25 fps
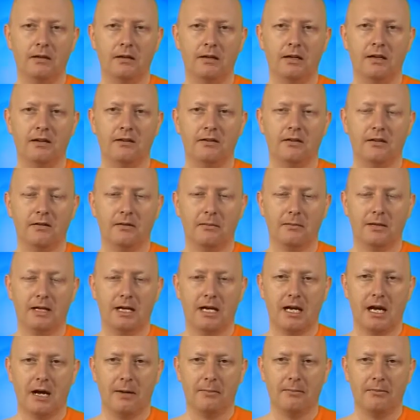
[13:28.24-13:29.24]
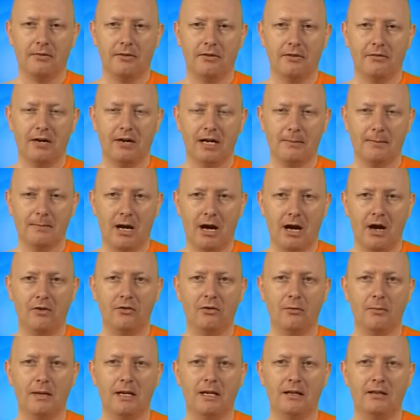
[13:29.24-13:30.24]
It becomes a very
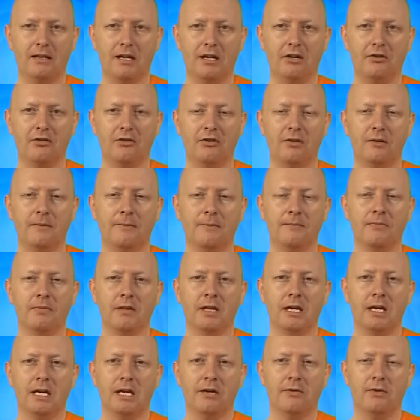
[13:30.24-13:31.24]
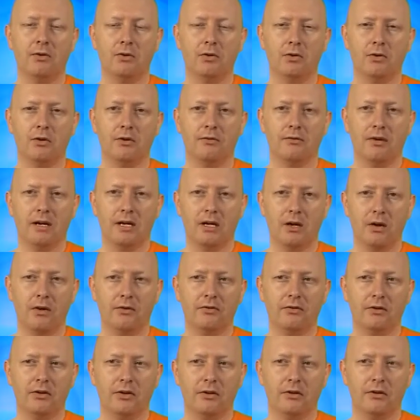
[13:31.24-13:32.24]
powerful meditation if you do it very
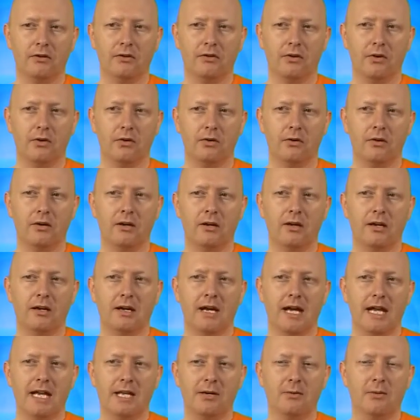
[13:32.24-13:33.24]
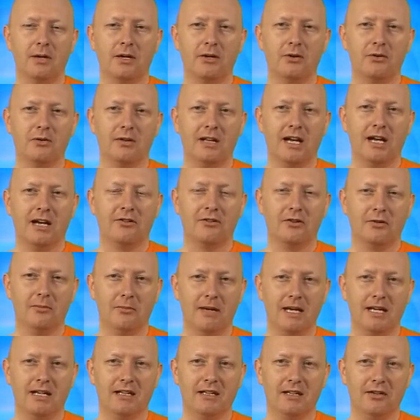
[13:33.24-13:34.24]
often. So anyone who likes to
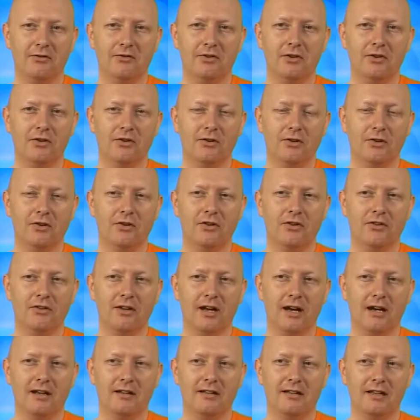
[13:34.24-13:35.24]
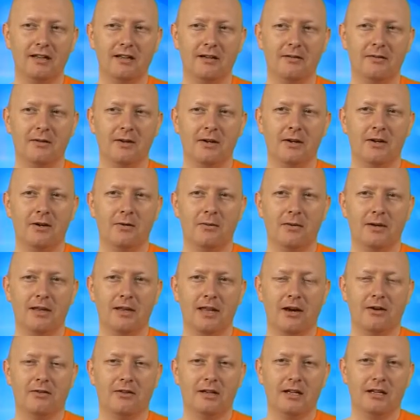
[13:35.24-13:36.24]
make a difference to society
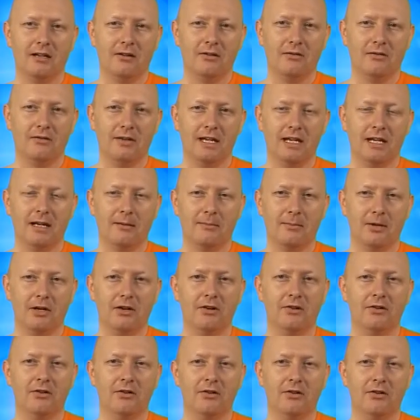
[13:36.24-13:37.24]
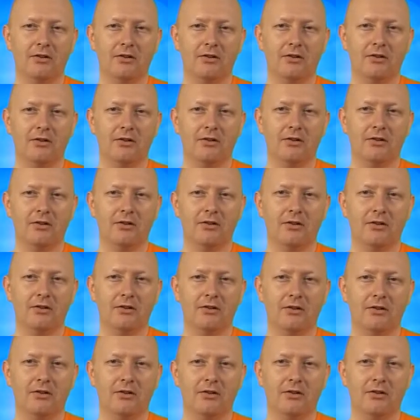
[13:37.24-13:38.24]
without intervening personally can
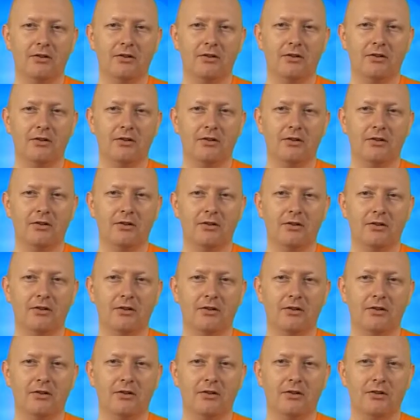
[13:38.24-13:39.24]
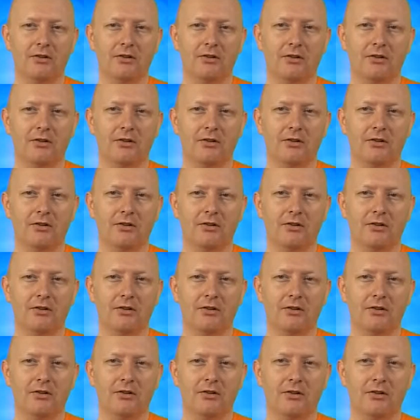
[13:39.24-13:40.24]
try spreading loving kindness as a way
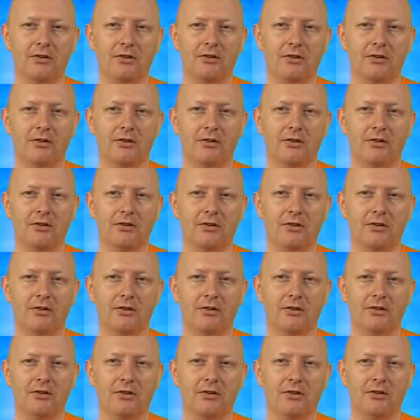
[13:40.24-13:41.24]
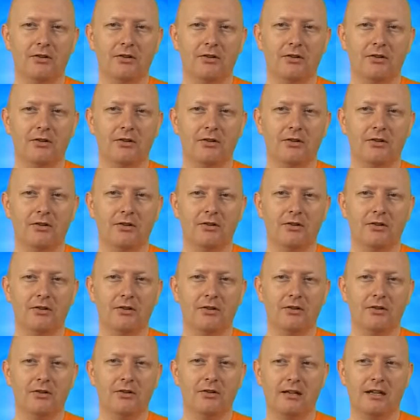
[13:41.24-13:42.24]
to improve the quality of
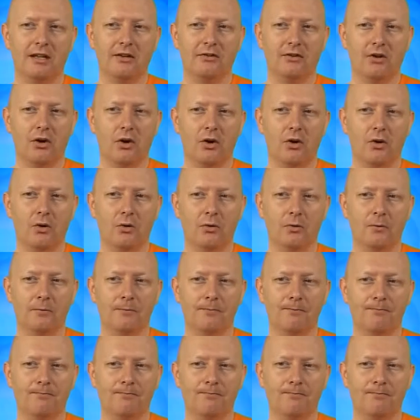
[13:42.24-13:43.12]
society as a whole.